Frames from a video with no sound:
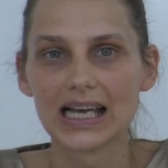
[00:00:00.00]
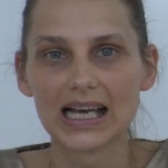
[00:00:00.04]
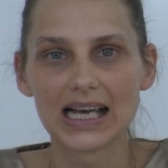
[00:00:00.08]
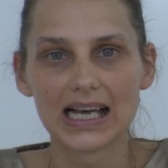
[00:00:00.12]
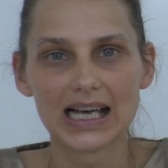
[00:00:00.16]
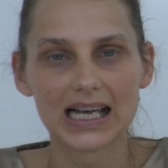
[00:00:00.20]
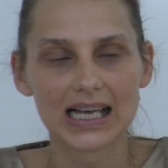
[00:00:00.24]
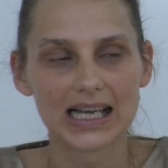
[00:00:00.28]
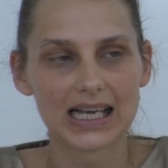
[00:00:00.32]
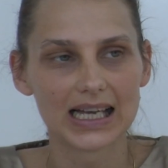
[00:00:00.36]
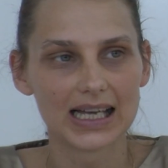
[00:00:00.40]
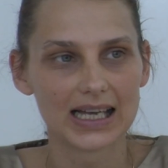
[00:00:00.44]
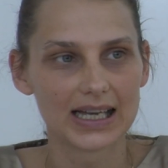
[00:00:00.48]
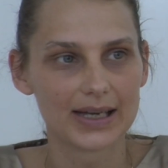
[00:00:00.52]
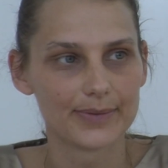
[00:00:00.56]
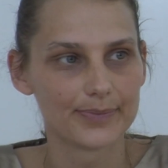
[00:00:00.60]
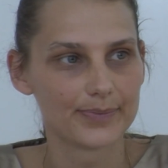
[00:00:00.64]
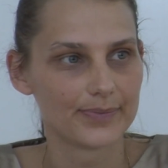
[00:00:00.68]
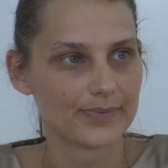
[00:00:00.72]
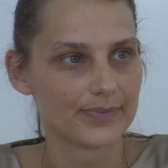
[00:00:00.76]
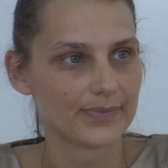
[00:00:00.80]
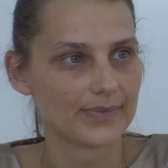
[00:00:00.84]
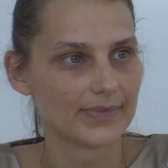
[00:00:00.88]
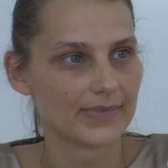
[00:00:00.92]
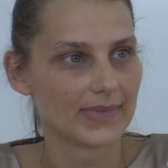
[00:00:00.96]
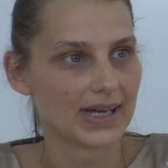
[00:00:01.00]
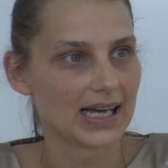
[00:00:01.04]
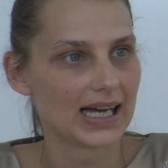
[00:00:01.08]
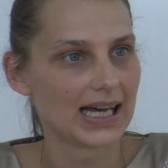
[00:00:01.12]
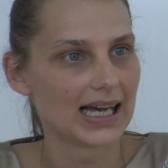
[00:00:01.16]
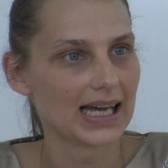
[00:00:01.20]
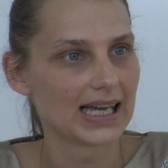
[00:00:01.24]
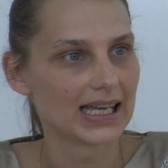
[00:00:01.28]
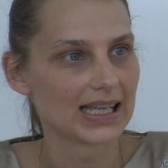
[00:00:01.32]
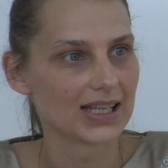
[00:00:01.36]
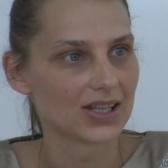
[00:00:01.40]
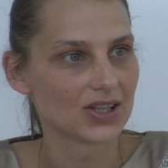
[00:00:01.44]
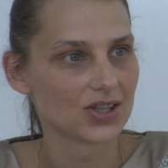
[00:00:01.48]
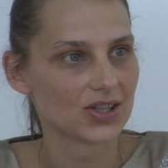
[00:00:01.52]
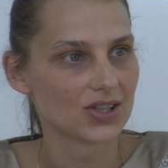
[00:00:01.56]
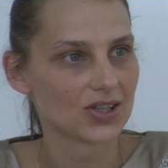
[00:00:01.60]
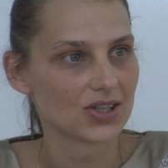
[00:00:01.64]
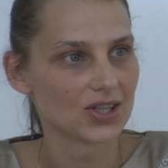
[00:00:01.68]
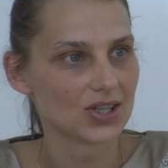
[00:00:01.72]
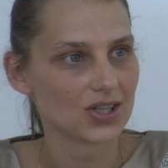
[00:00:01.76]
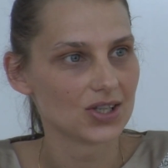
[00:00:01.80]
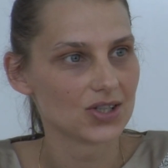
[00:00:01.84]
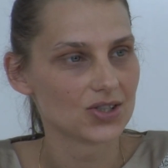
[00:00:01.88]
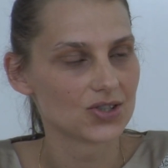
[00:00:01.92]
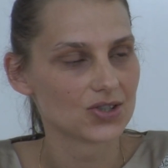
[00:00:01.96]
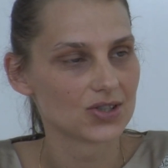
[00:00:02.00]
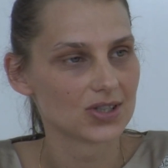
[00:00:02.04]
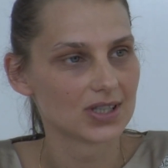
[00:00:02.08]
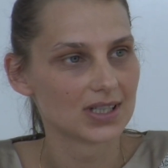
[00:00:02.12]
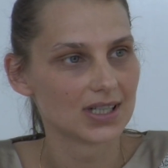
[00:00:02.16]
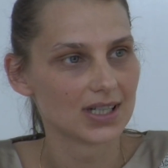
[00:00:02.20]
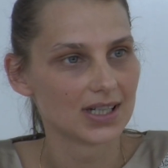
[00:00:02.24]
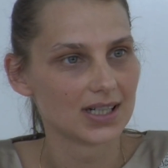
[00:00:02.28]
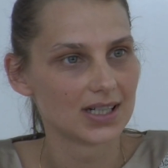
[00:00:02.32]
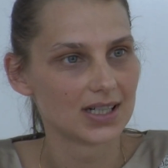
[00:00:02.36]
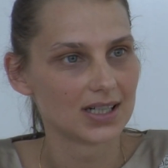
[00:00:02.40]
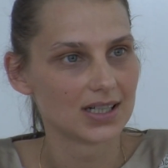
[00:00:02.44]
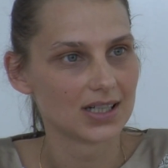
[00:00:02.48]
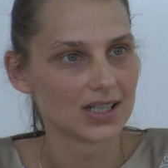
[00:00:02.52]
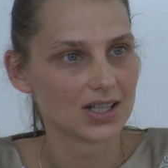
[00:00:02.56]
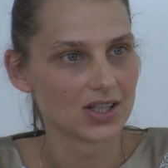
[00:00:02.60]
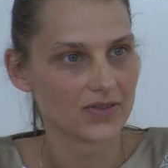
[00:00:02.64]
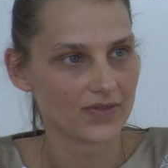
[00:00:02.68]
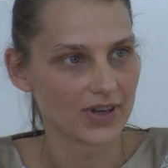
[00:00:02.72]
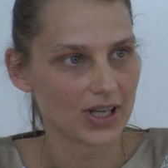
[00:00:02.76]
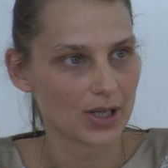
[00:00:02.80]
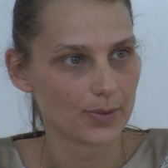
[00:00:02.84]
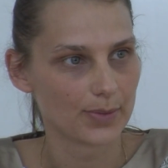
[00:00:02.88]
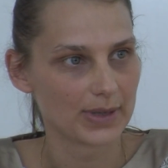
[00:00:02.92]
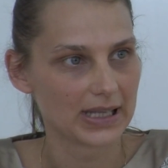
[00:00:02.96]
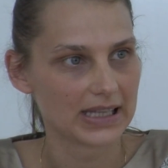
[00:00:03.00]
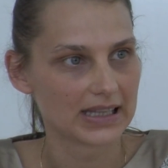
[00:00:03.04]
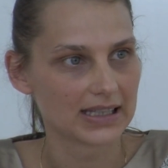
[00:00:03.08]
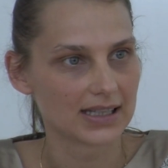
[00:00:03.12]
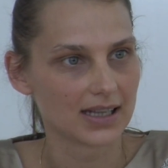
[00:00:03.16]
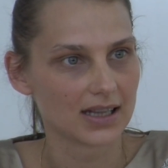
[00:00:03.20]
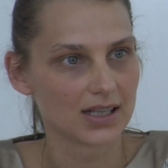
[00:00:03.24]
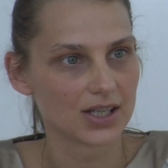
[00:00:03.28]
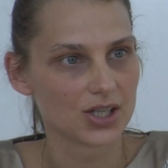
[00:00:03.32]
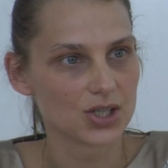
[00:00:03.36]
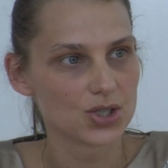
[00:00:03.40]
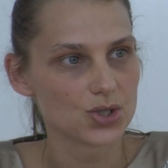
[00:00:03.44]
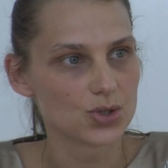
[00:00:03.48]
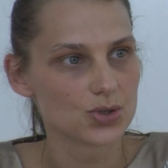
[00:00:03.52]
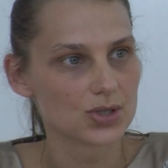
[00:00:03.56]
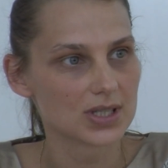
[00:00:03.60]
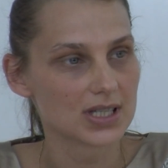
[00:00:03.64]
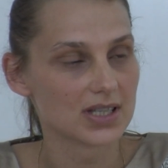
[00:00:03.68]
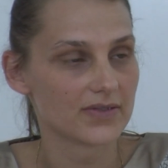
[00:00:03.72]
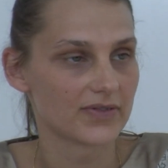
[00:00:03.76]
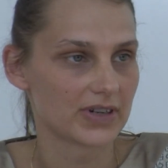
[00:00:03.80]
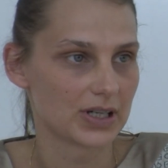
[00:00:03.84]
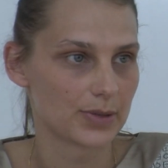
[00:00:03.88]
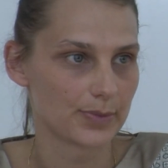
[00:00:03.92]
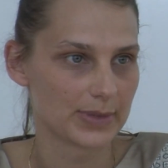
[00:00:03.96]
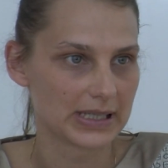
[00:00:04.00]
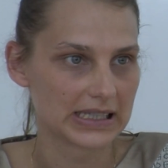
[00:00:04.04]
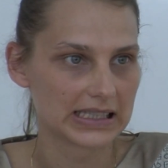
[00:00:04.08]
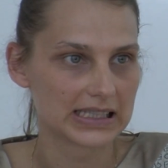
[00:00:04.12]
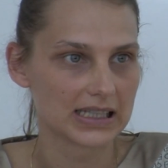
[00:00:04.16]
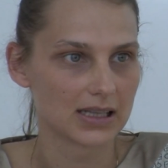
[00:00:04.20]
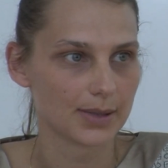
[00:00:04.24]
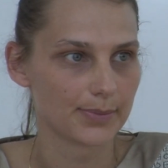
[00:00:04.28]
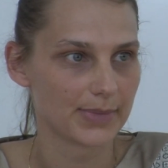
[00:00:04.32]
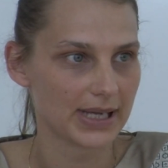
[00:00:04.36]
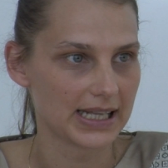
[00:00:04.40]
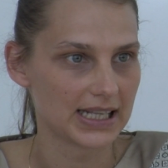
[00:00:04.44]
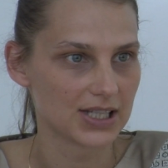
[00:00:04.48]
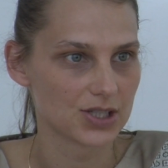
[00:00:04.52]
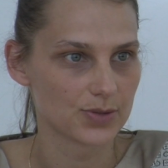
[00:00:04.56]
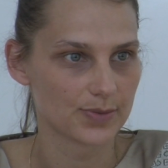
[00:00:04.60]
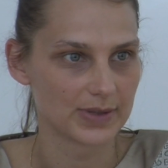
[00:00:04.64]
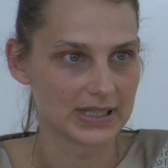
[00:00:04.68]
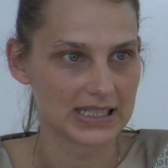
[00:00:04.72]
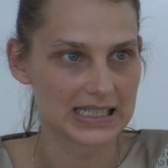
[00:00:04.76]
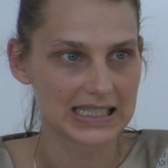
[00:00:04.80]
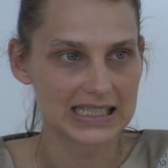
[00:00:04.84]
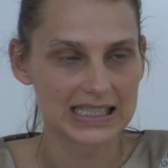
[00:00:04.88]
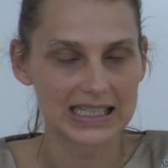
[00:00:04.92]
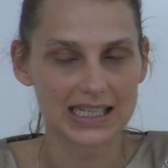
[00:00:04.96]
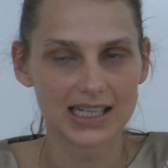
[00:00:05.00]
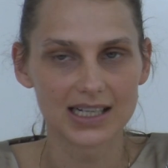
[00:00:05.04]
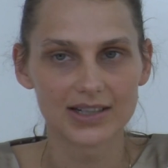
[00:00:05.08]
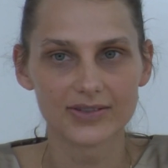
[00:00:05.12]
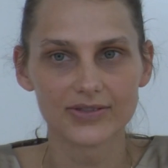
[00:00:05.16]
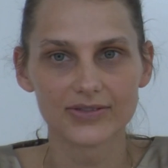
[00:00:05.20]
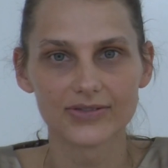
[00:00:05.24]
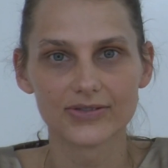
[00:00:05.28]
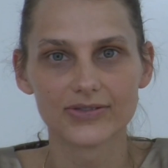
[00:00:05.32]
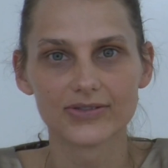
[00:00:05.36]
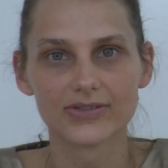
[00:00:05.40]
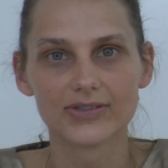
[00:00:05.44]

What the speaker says: I teach the environmental issues, environmental management stuff.